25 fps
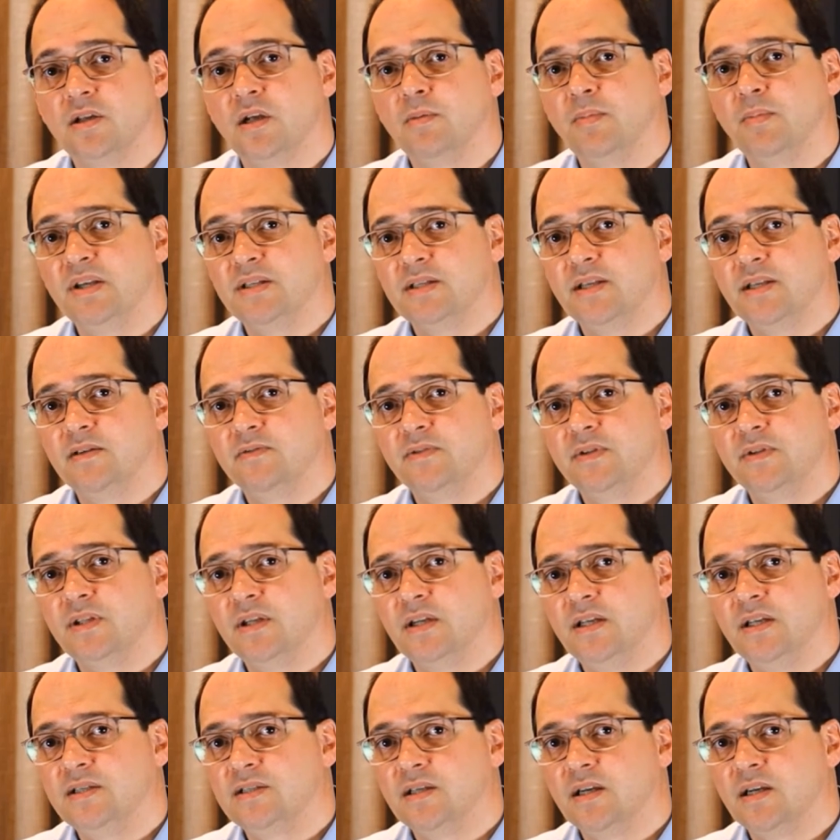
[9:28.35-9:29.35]
You know, myself and
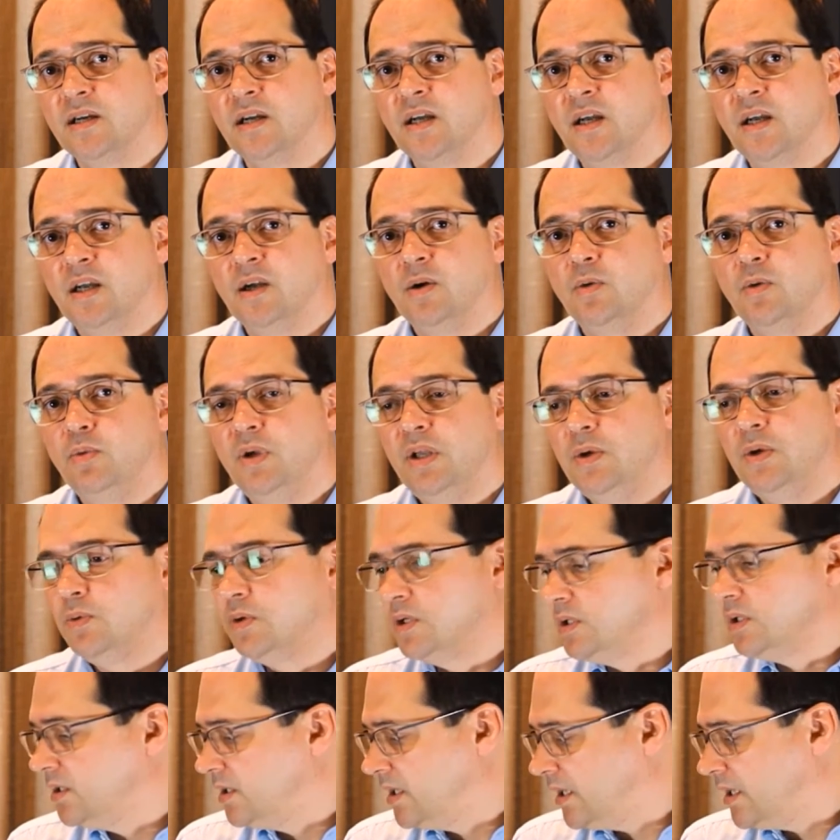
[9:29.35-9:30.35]
Teresa, we
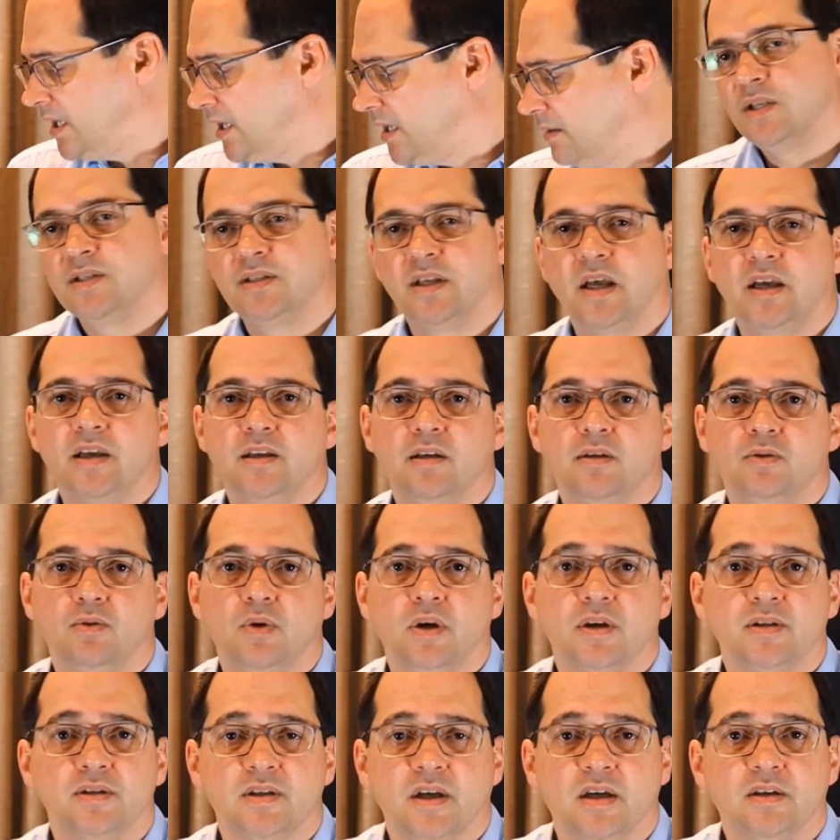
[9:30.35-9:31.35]
would say
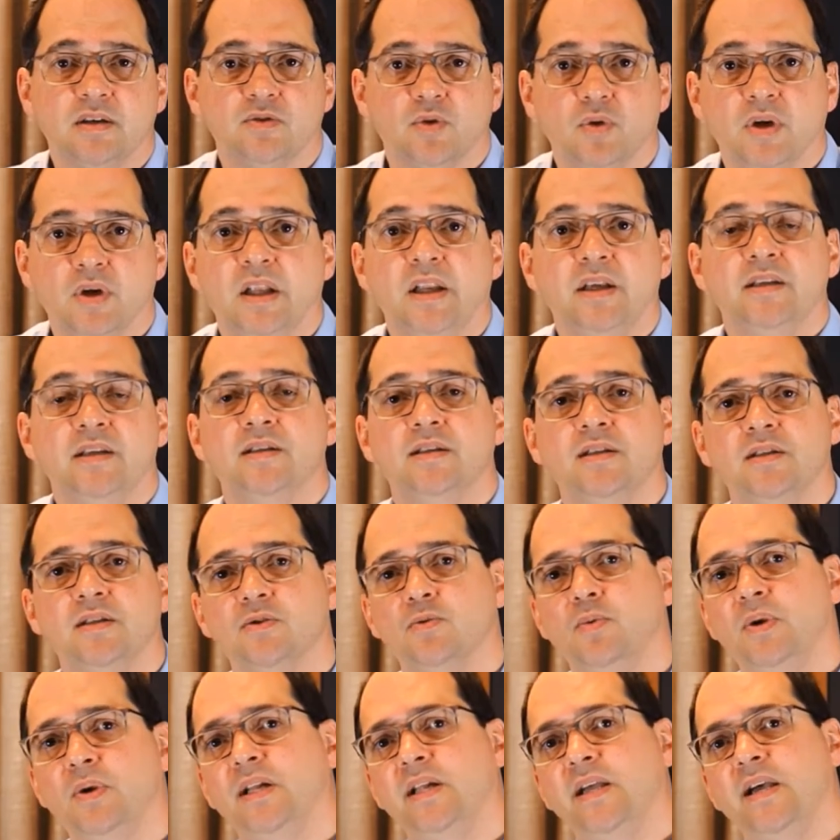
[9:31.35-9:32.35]
to ourselves, okay, let's
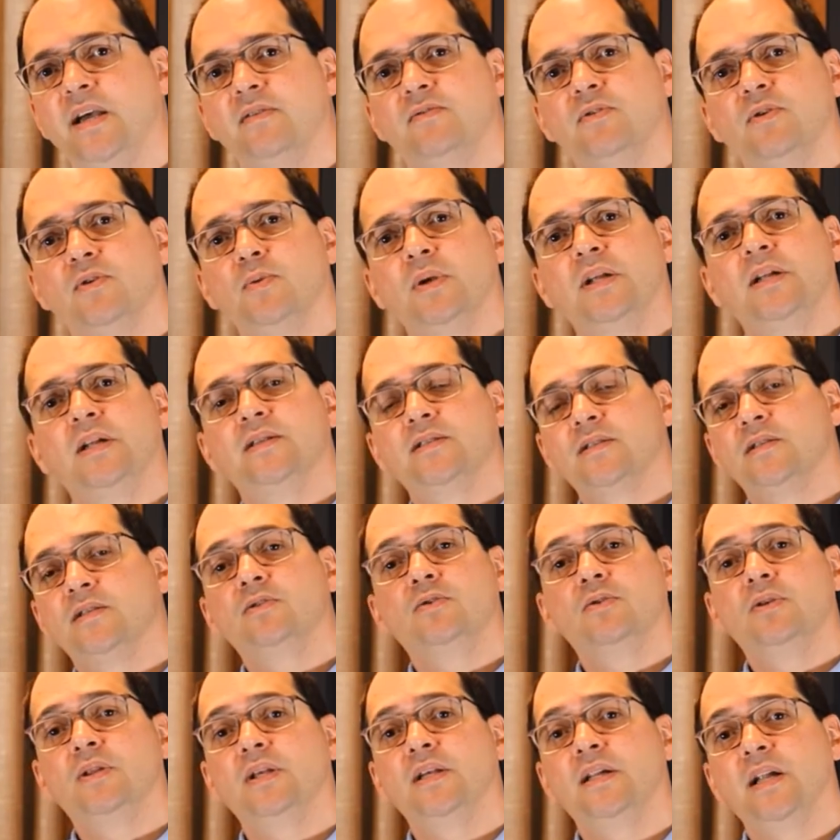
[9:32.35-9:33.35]
just quickly have a quick
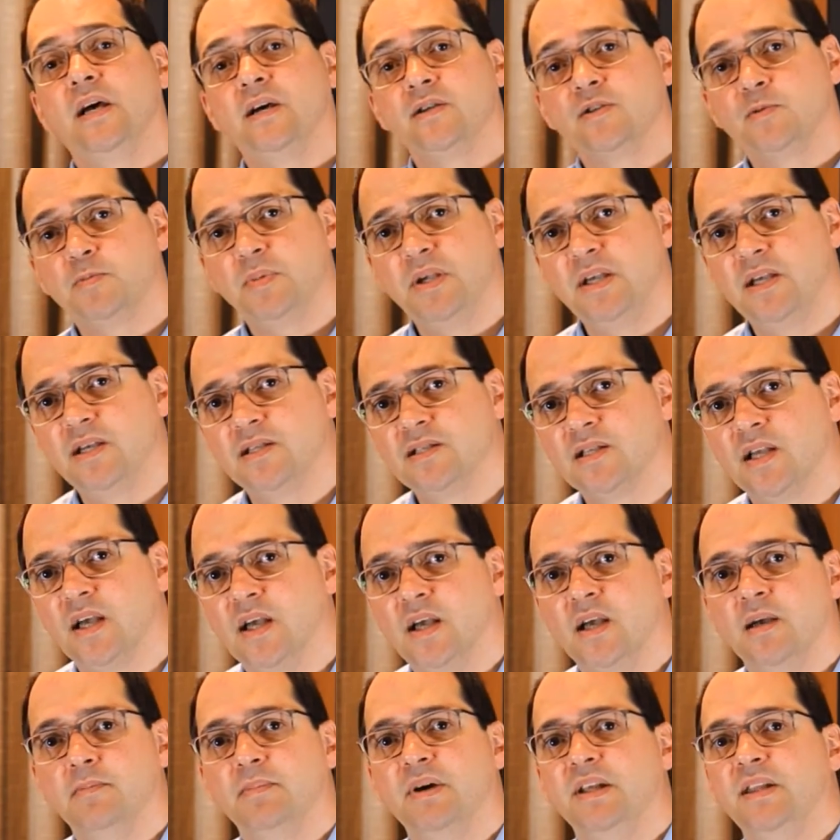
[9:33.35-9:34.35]
listen to the loudspeakers,
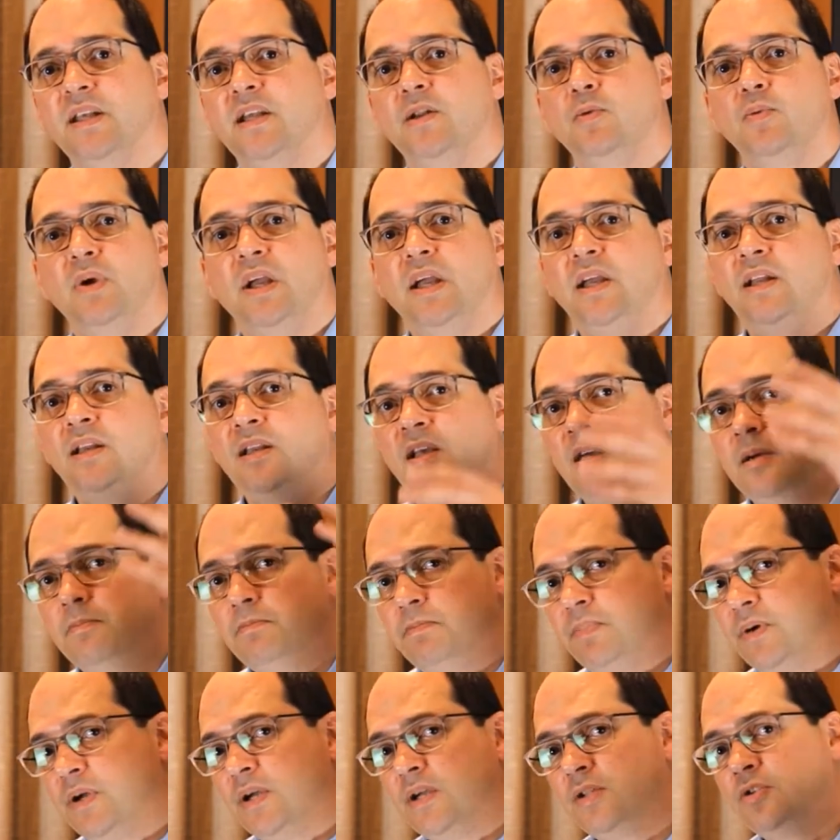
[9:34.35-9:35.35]
but then we end
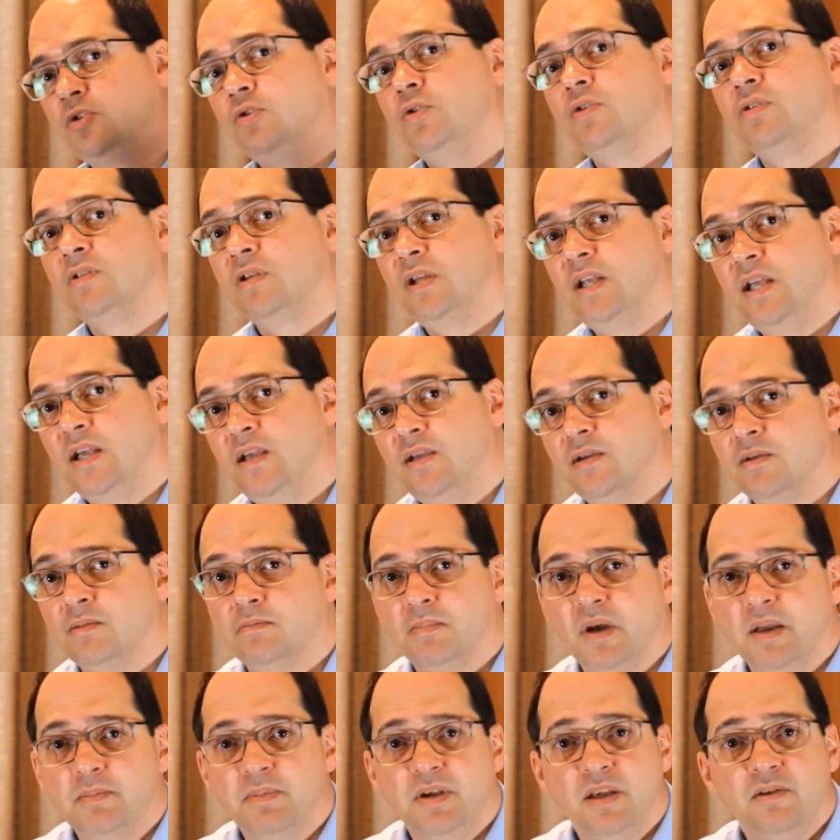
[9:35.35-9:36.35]
up 2, 3,
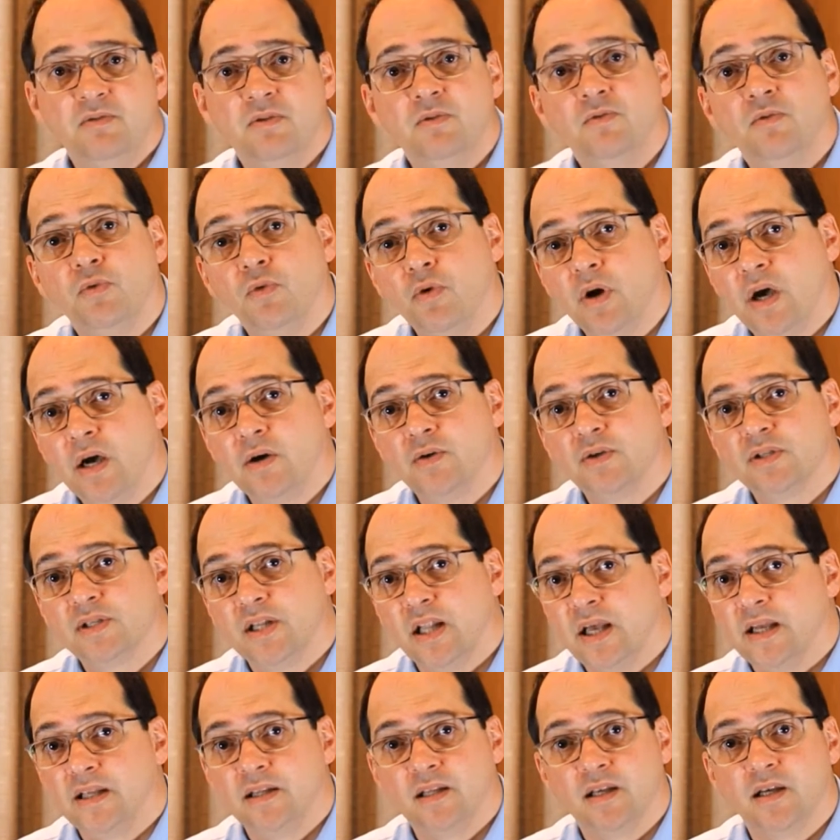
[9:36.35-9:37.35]
maybe even 4
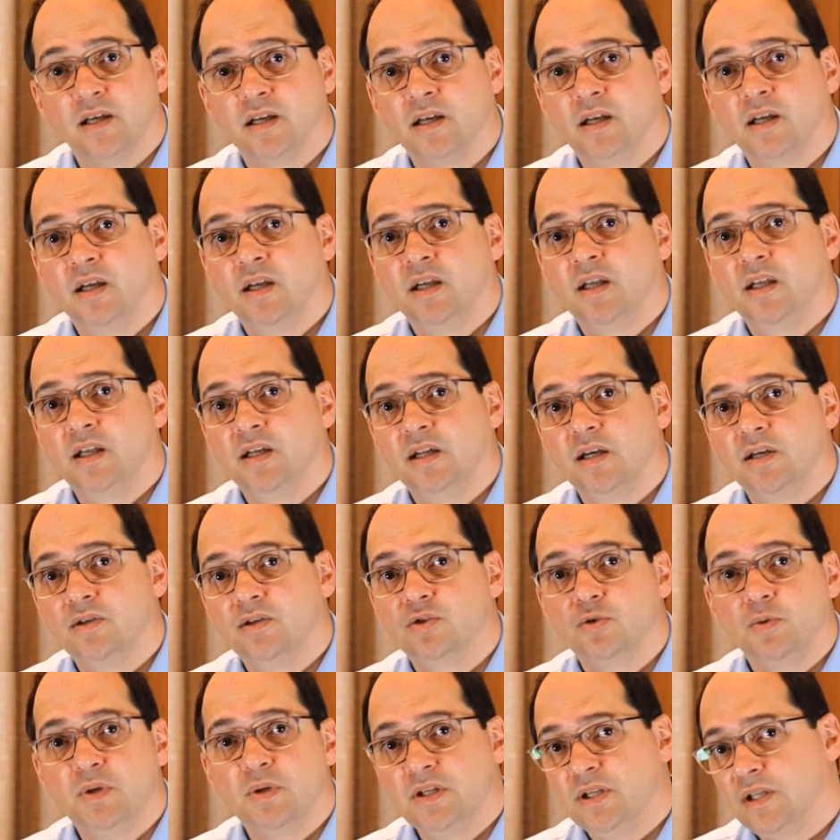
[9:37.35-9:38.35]
hours later, you
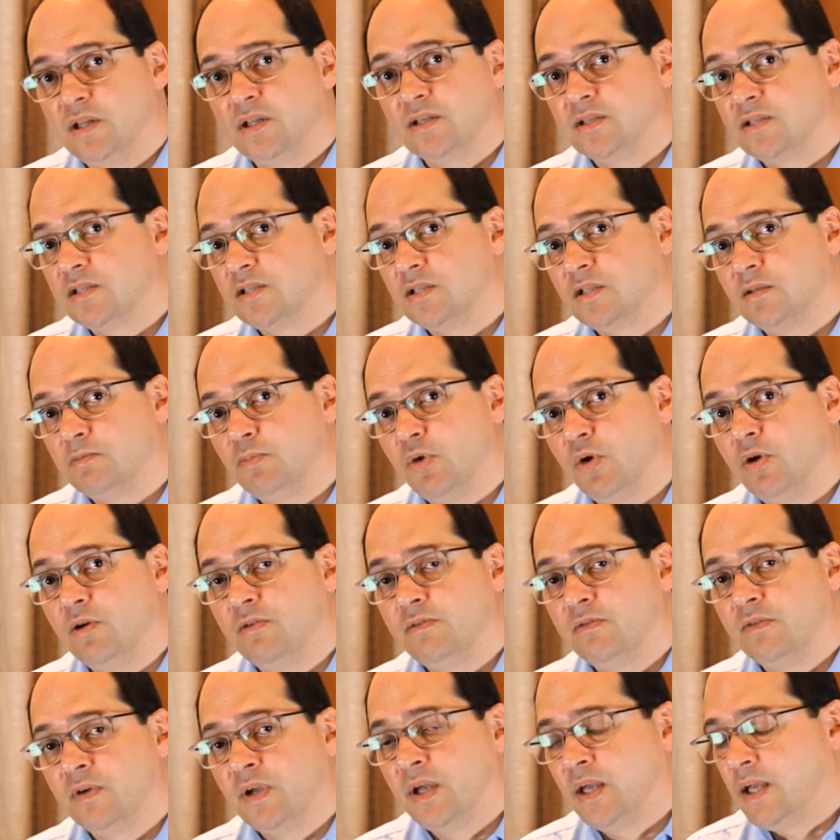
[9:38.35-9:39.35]
know, switching the system
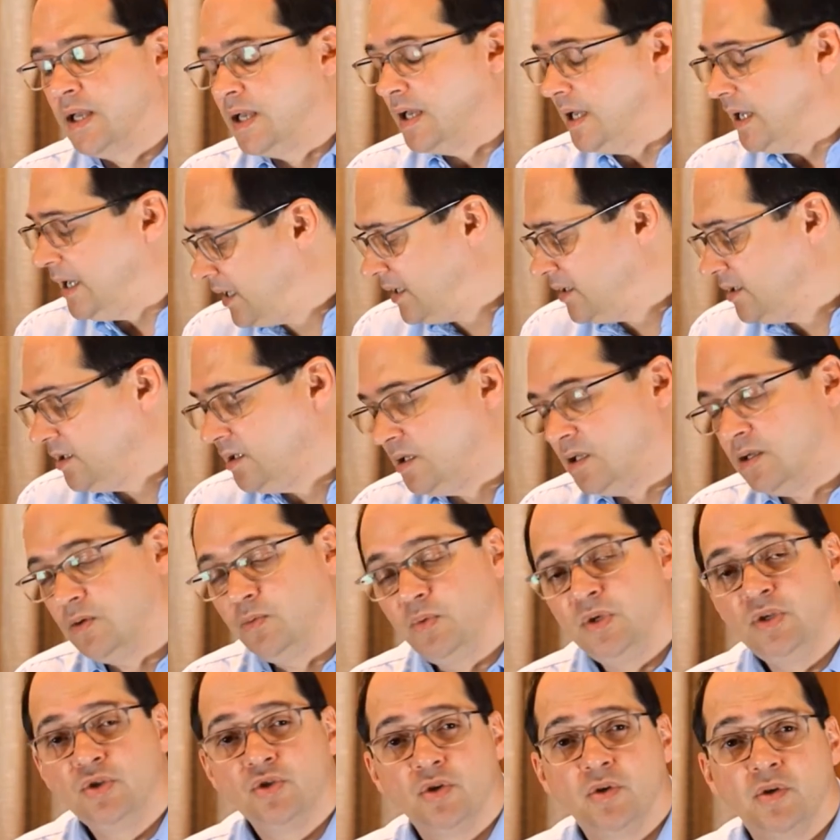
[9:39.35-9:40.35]
off and
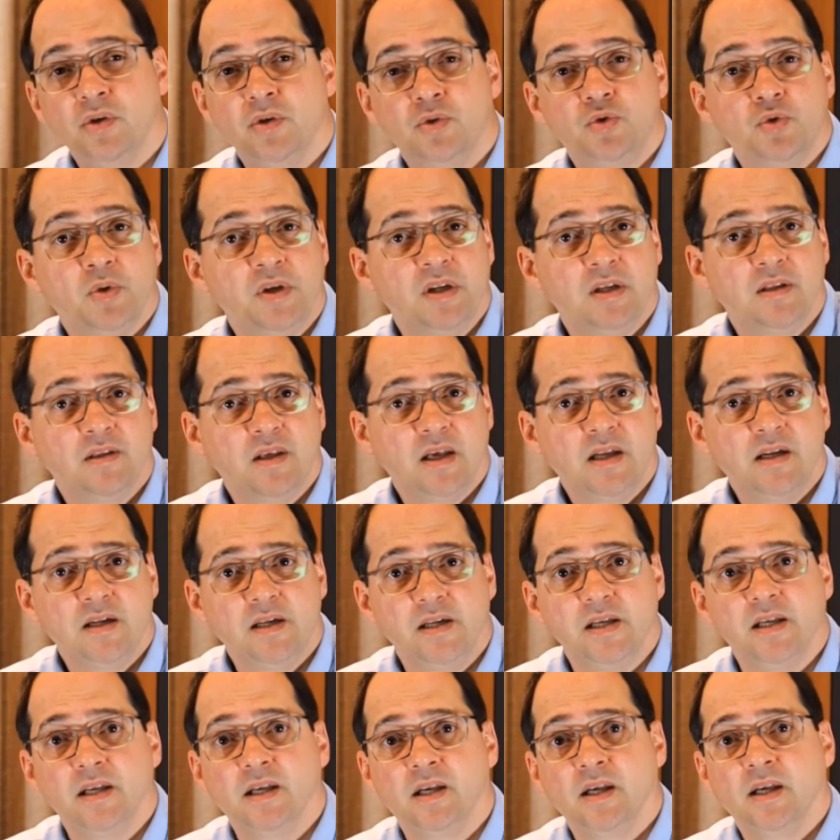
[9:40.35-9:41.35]
we enjoyed it
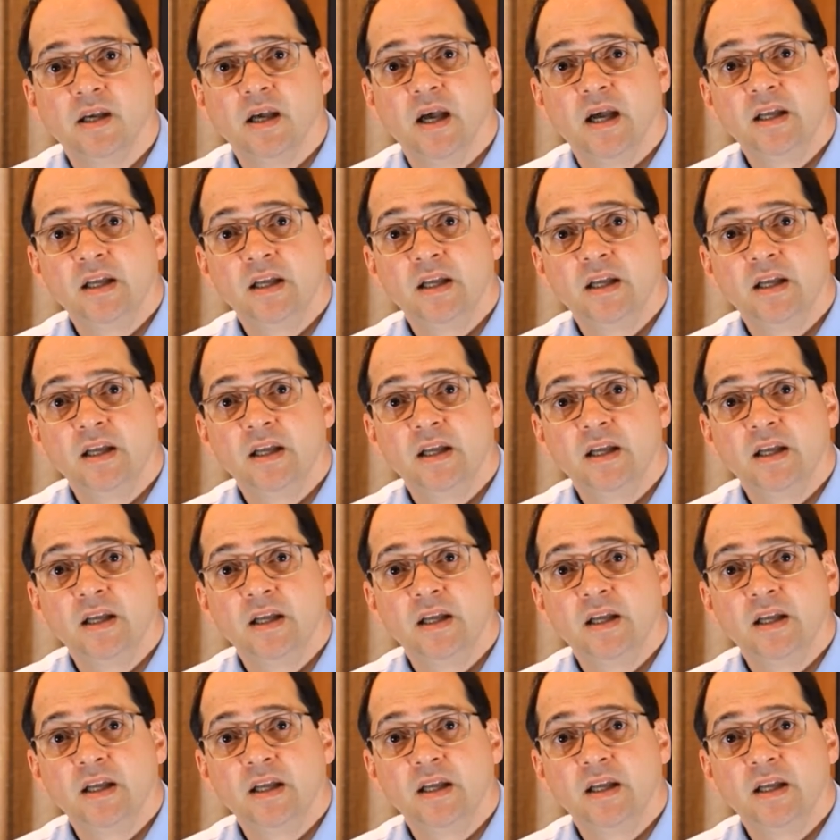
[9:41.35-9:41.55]
thoroughly.